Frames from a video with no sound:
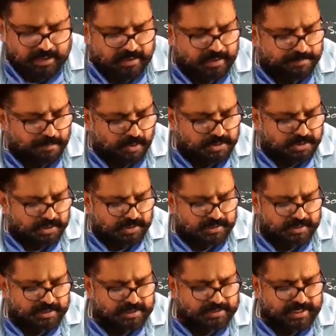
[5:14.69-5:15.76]
deposit
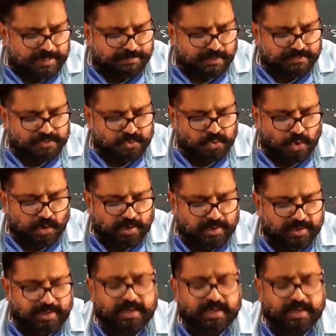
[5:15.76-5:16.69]
this type of soil